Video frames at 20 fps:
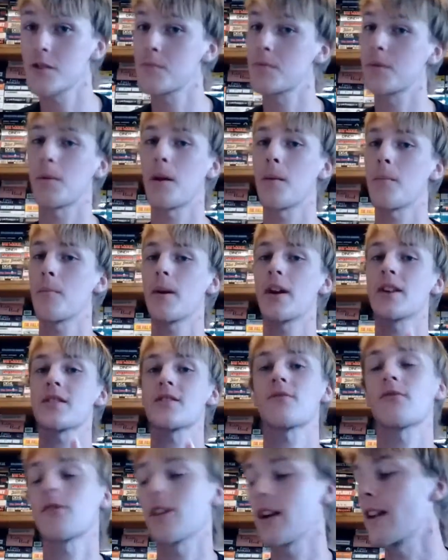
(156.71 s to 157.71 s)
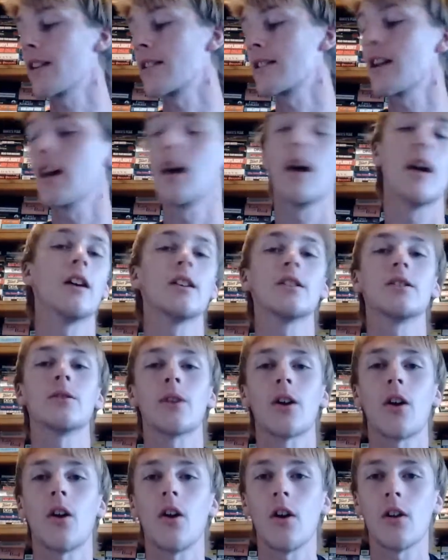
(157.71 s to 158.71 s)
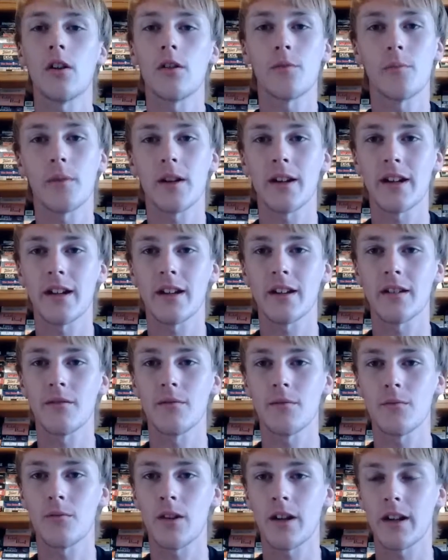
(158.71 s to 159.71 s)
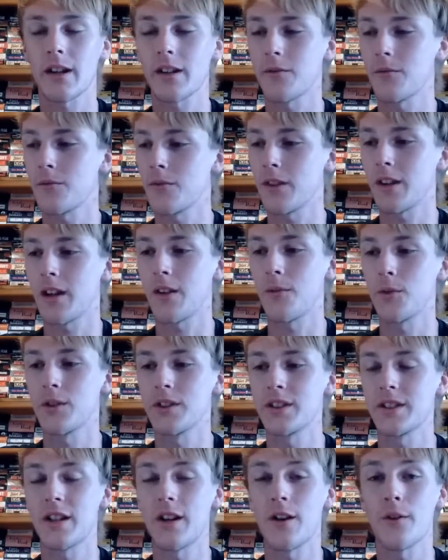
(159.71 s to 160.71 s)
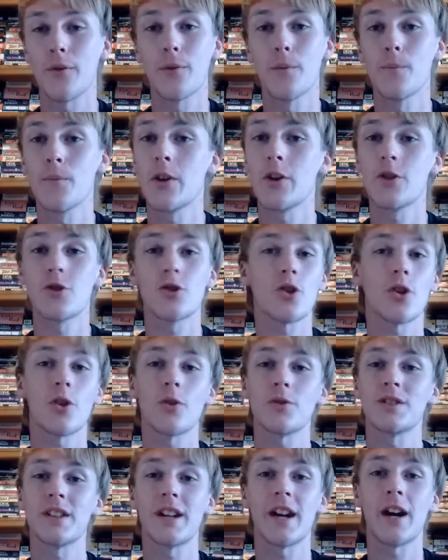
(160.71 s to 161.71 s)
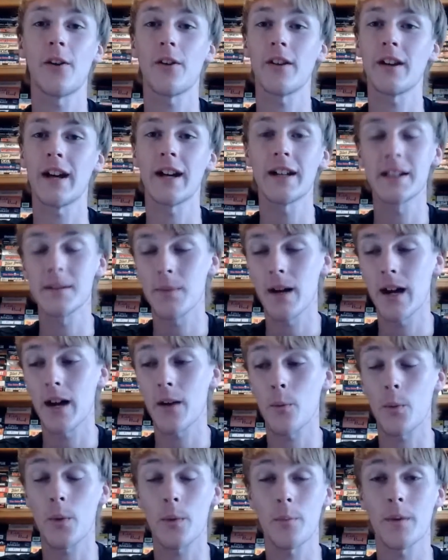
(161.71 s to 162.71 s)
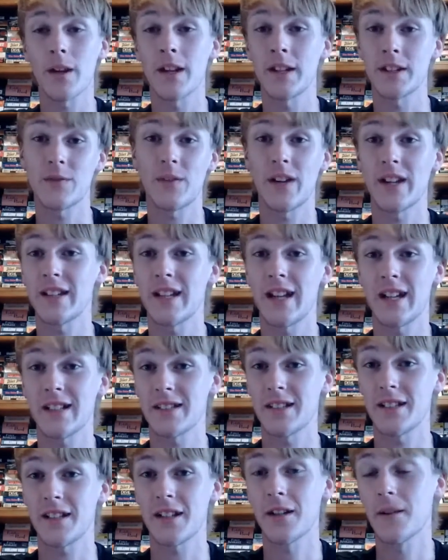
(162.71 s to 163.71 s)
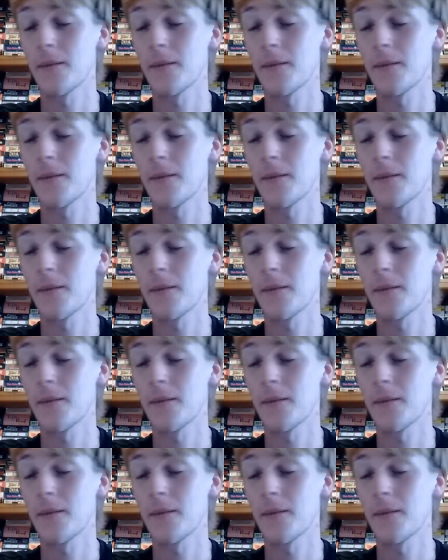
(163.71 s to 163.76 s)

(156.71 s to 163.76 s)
been my best friend doing all of my running recovery stuff. She'll go sit out in an ice bath with me. It's fantastic.